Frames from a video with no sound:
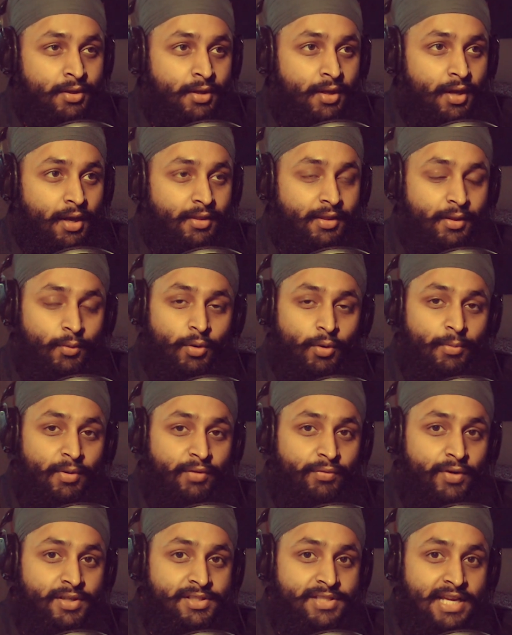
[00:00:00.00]
think one of my
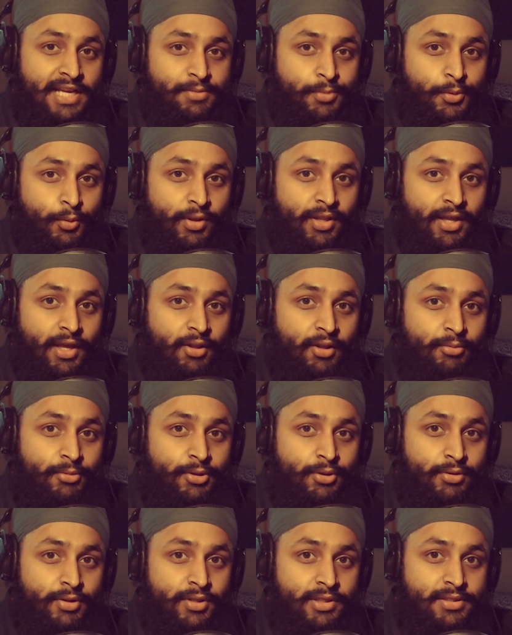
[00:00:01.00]
friends asked me why the hell I'm
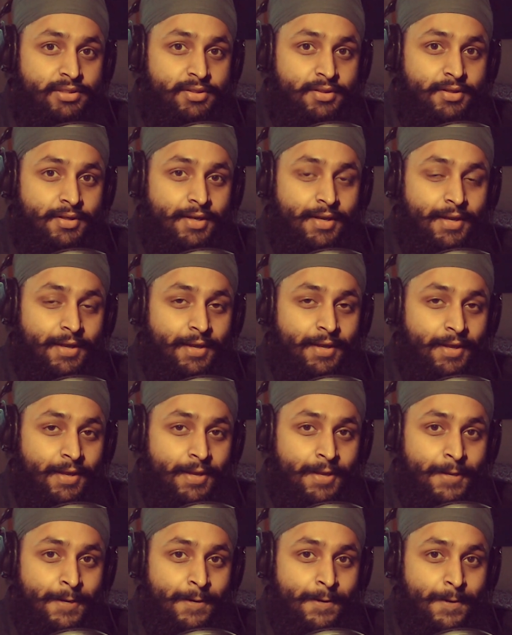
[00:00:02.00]
doing this,
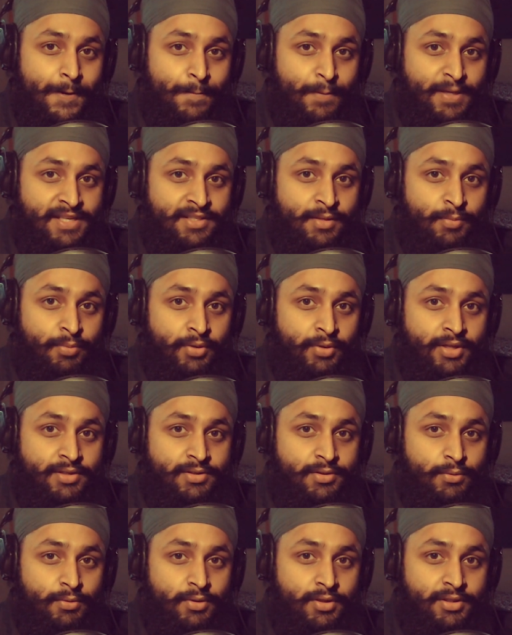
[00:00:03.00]
and my simple
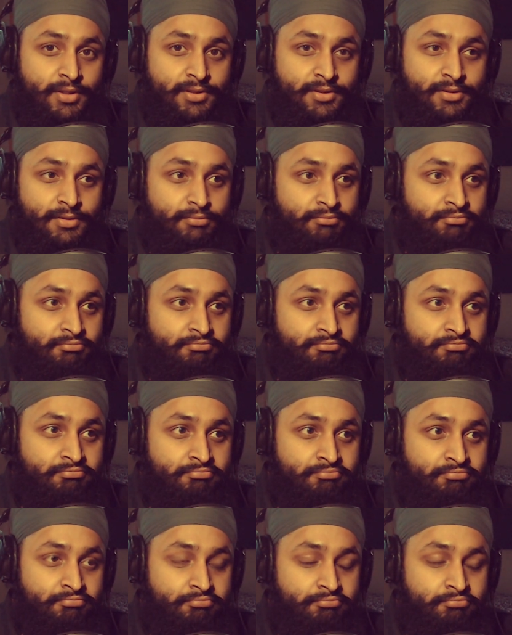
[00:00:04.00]
answer was,
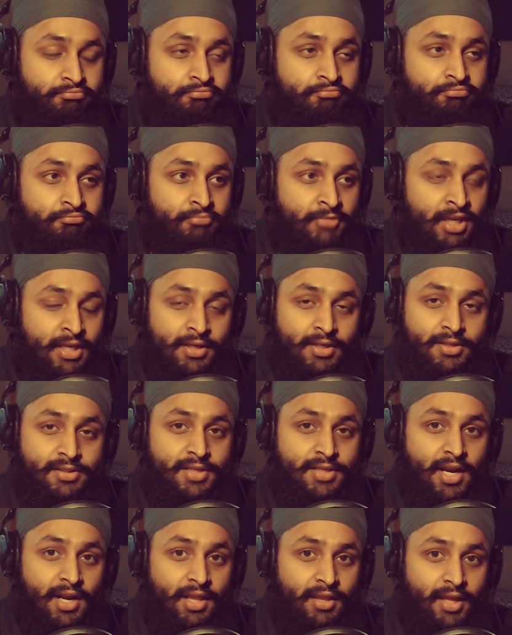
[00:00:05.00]

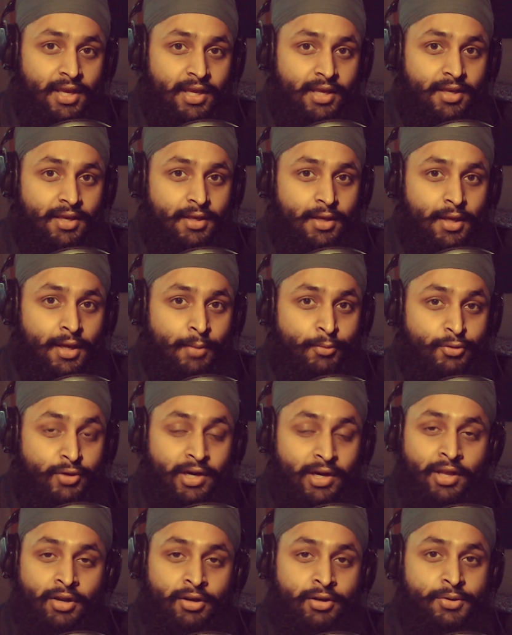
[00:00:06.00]
it's kind of like I'm
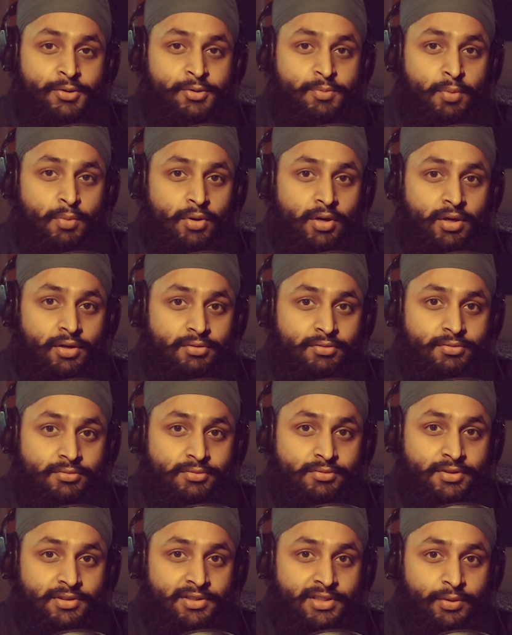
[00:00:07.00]
trying out a new sport.
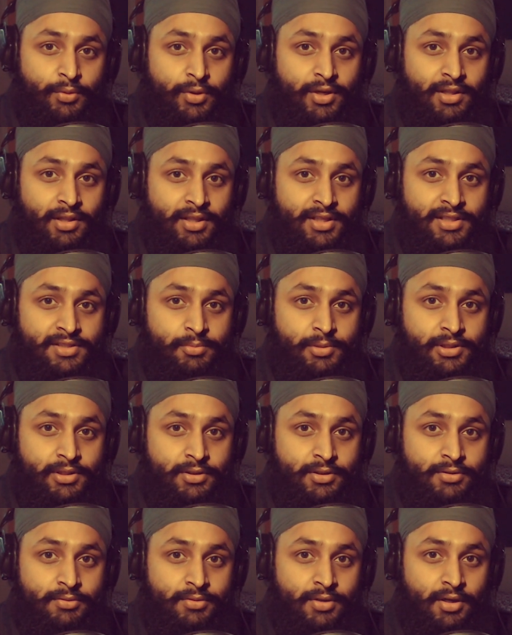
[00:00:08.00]
Let's see where it leads
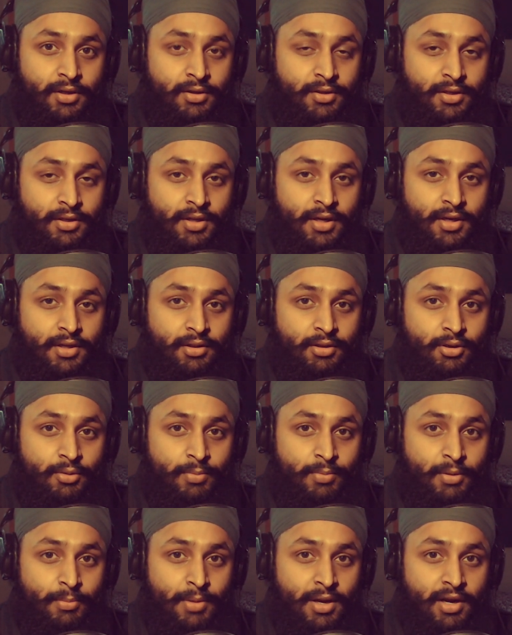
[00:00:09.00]
me. I'm going to talk a little
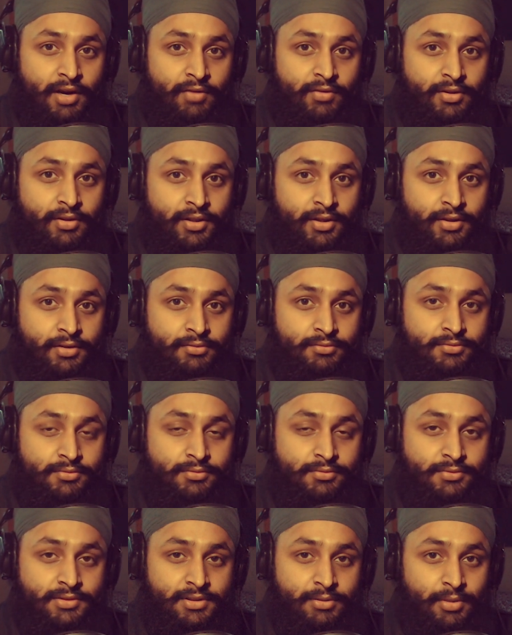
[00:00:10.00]
bit about everything.
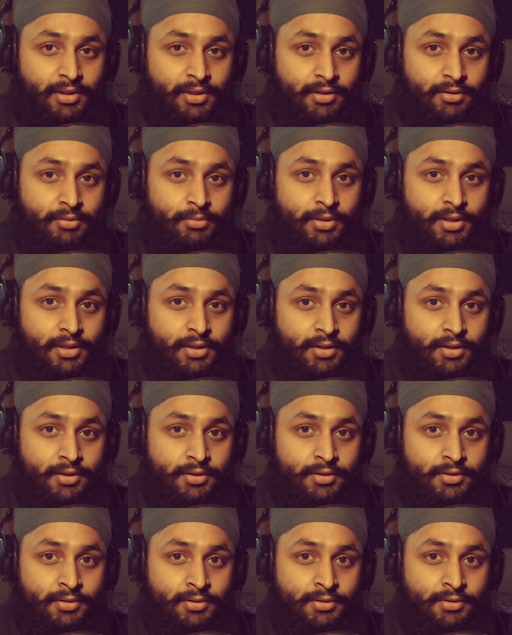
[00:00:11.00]
It's gonna be a little bit of
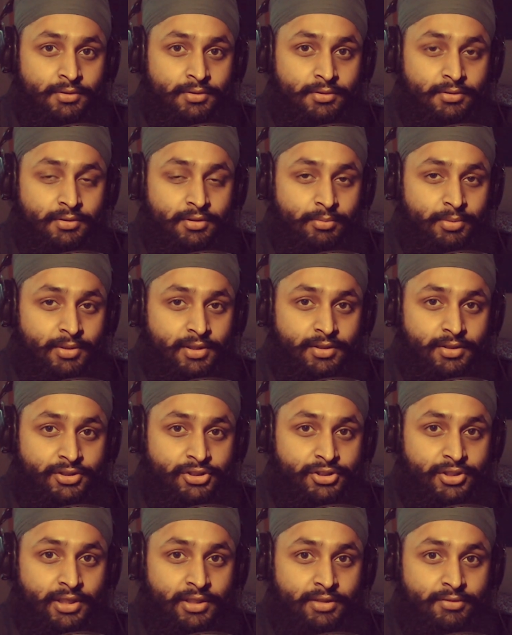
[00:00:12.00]

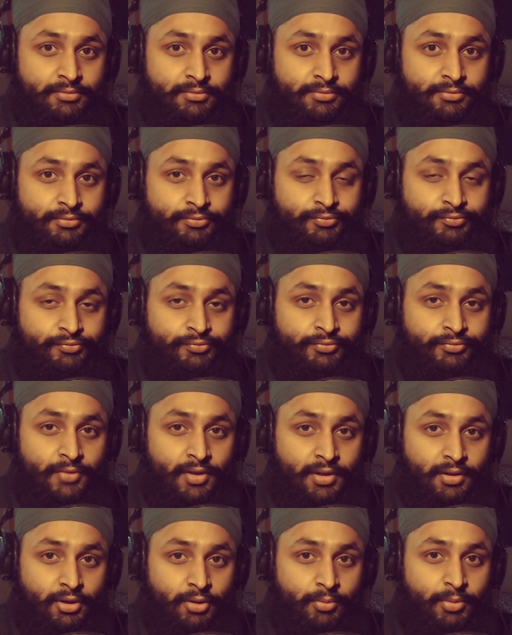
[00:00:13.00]
shit, a
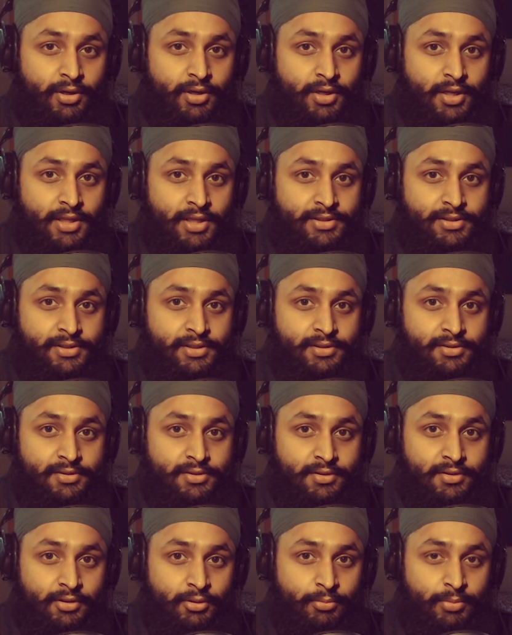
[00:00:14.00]
little bit of
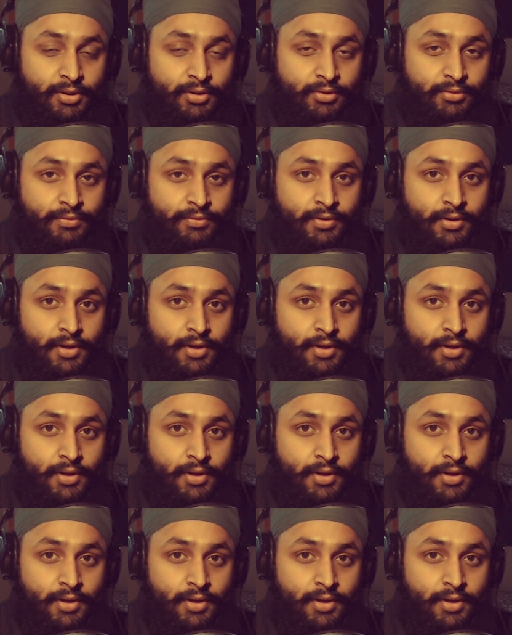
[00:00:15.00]
nonsense, a little bit of